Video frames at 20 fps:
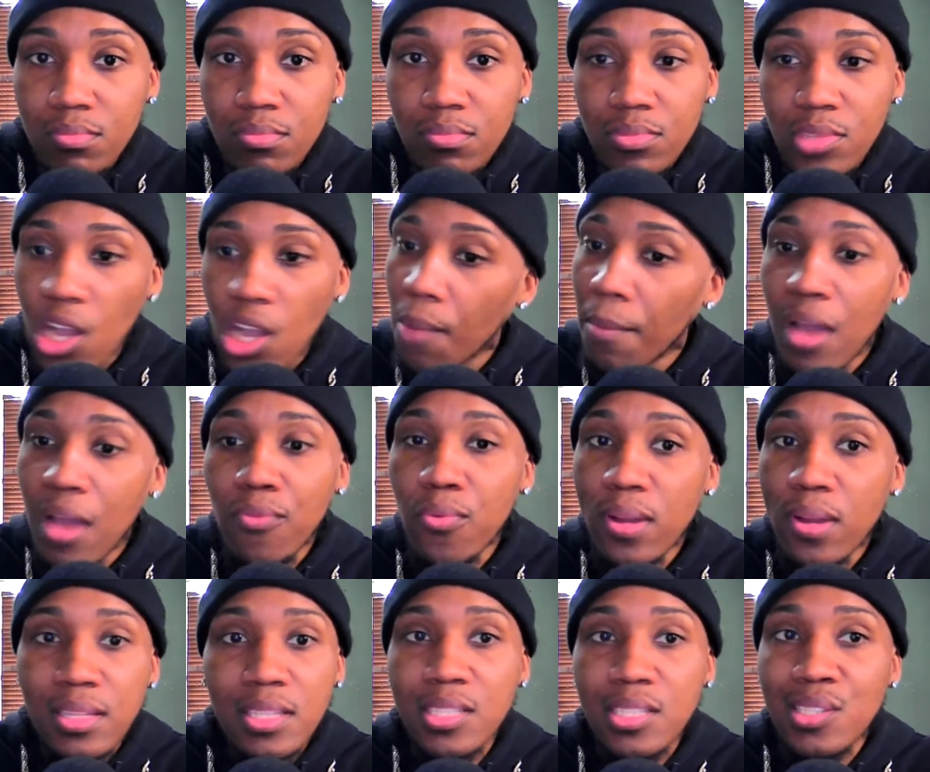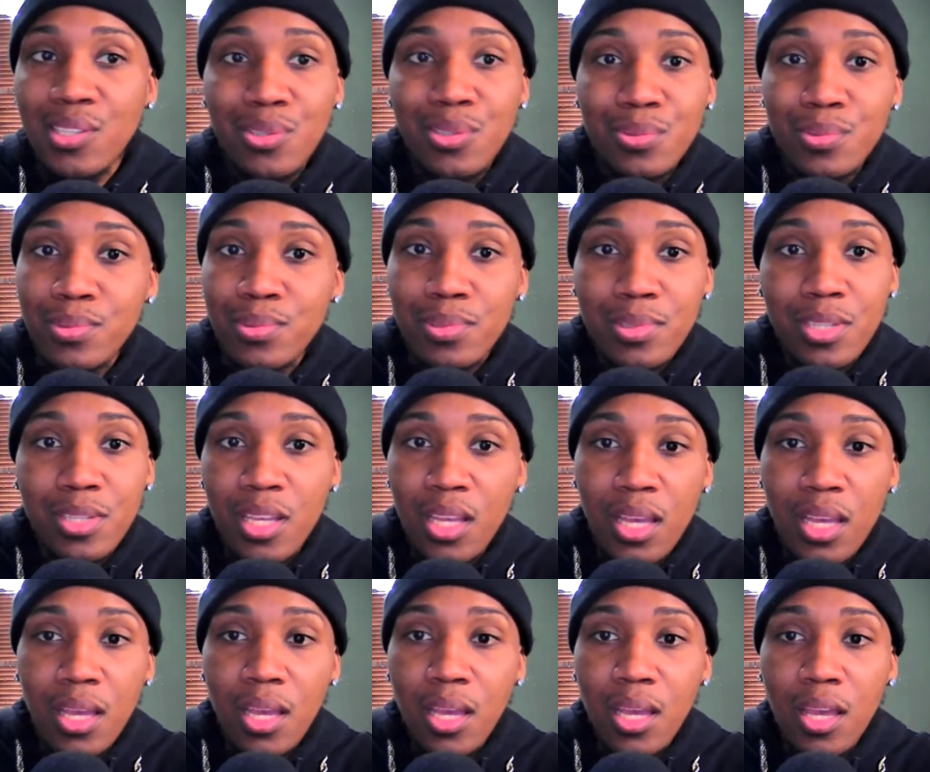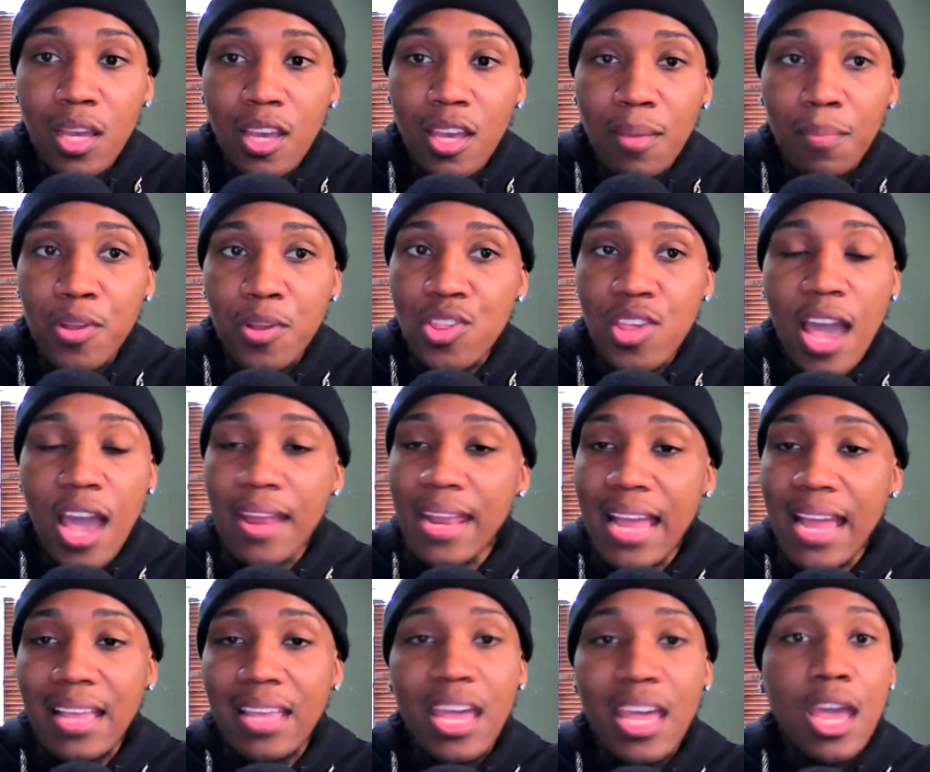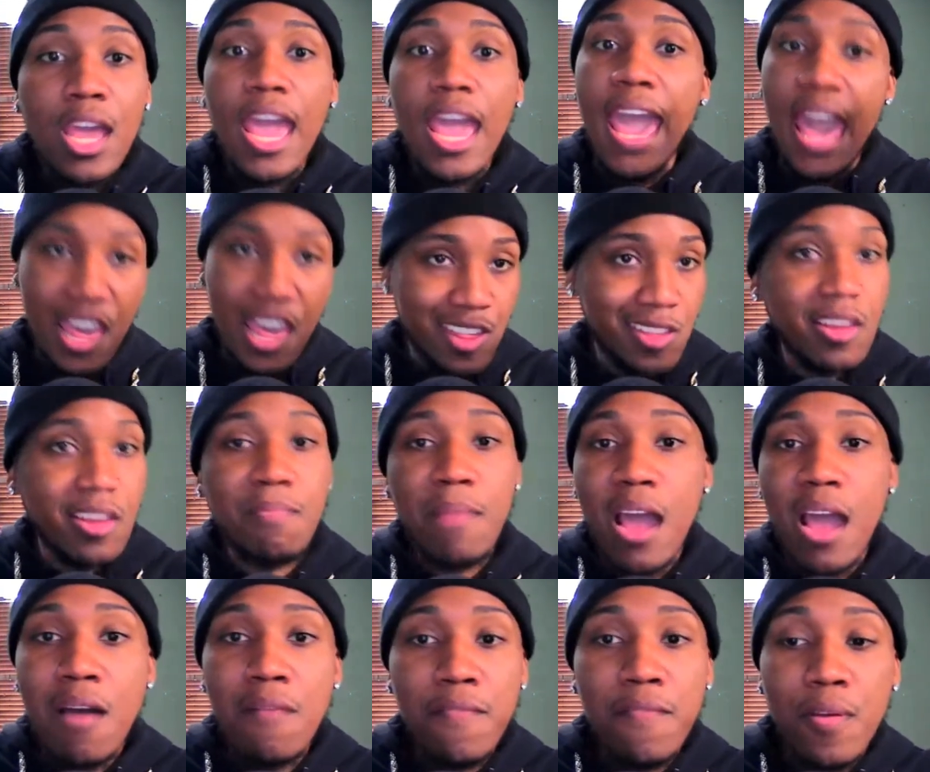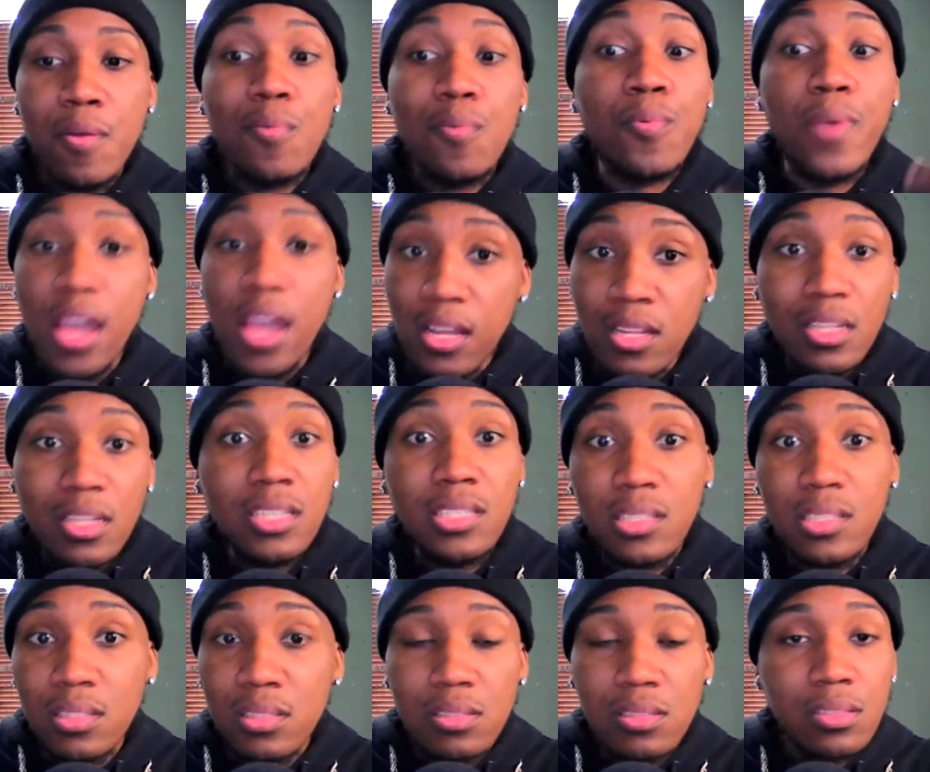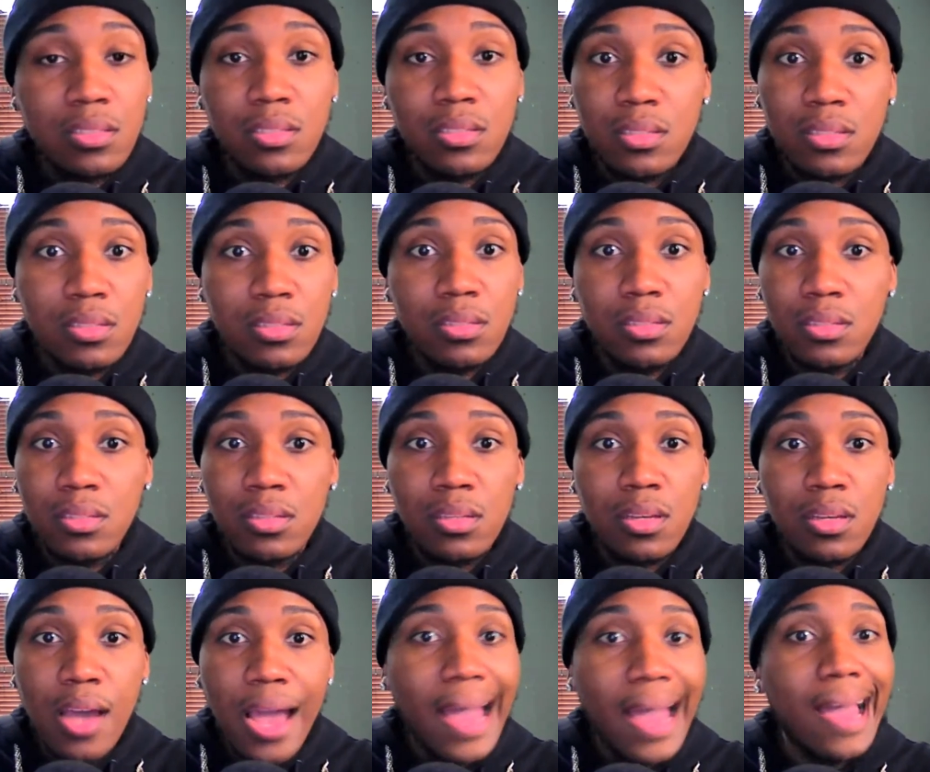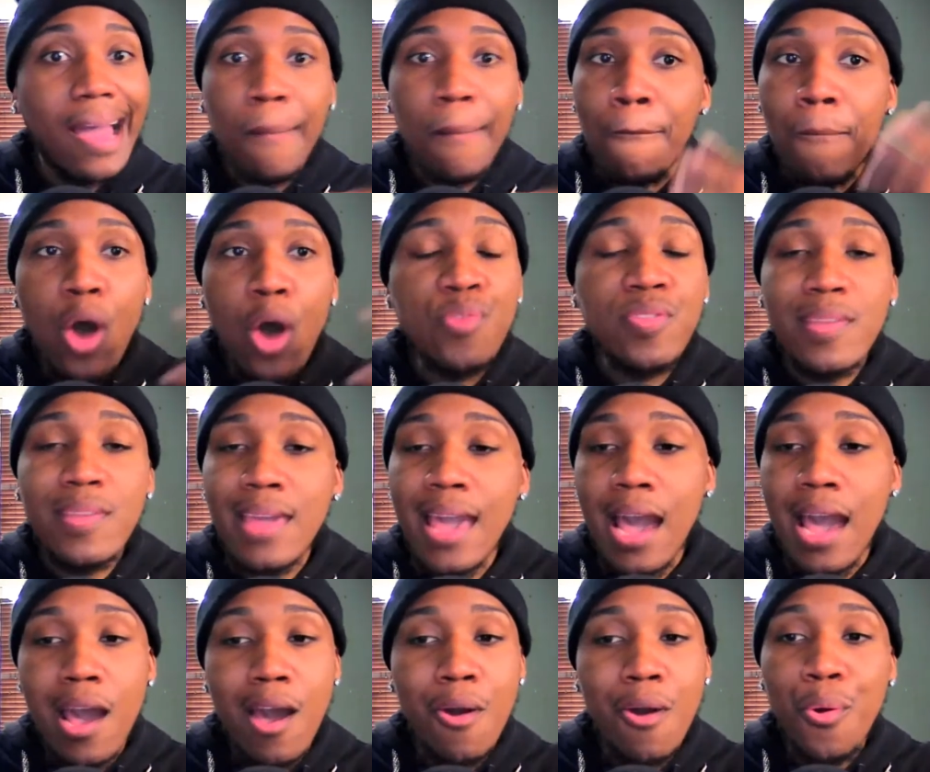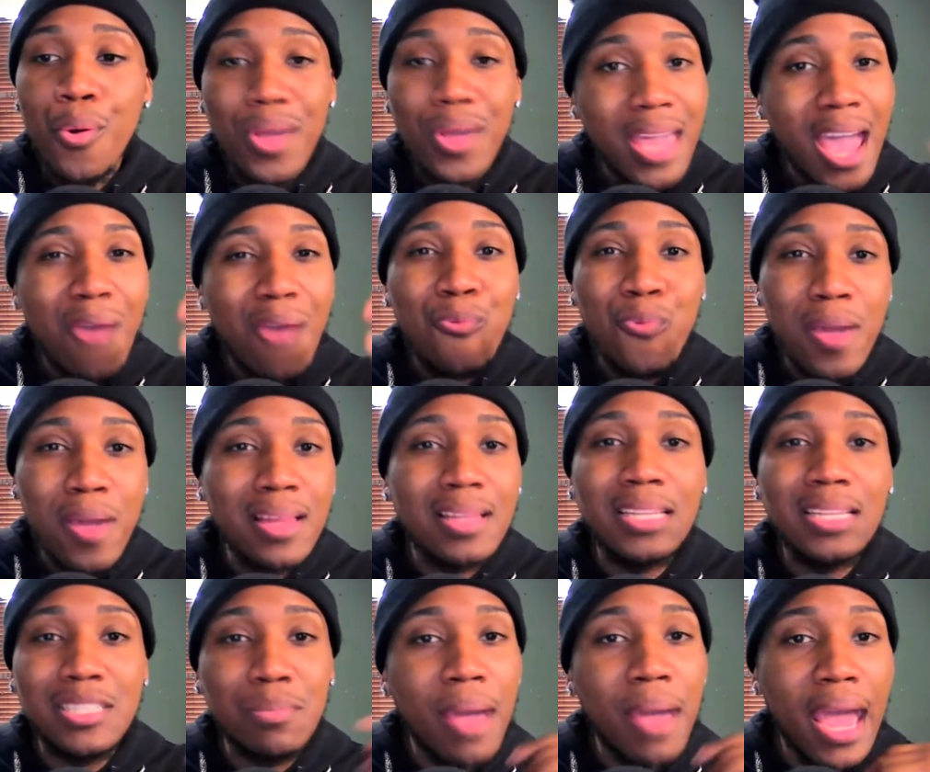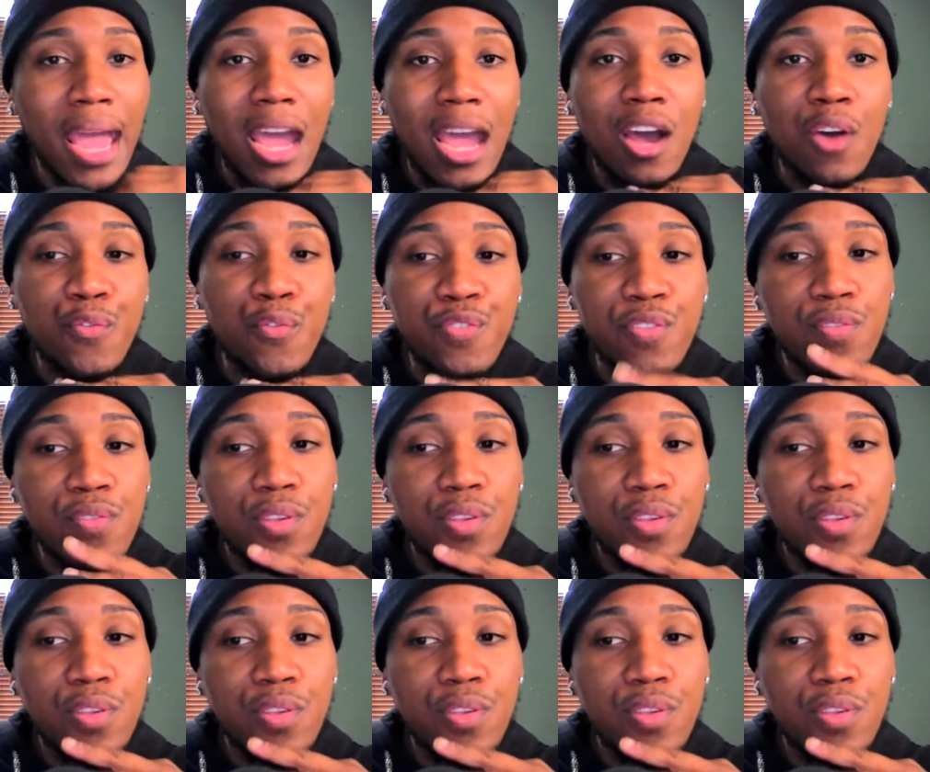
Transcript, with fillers: Her mouth reckless too. But y'all not Ashley mouth reckless. Most of y'all got reckless mouths.